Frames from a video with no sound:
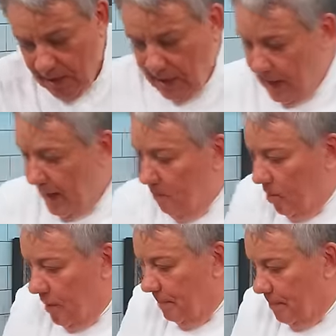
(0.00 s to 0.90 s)
And then we're
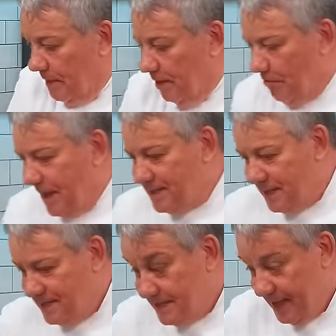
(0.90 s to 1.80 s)
going to put the
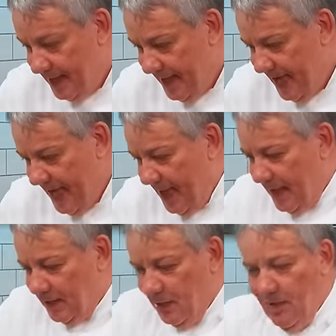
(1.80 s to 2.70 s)
raisins.
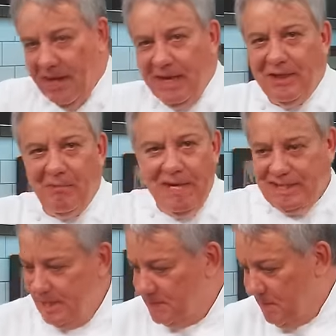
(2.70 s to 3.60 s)
You know, I got the
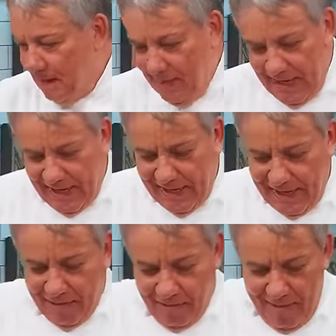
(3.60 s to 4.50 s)
raisins marinated
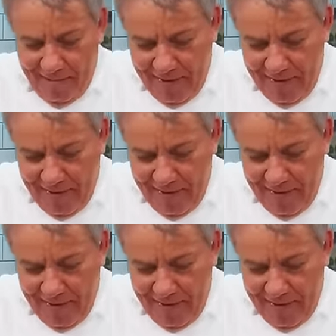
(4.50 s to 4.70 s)
in rum.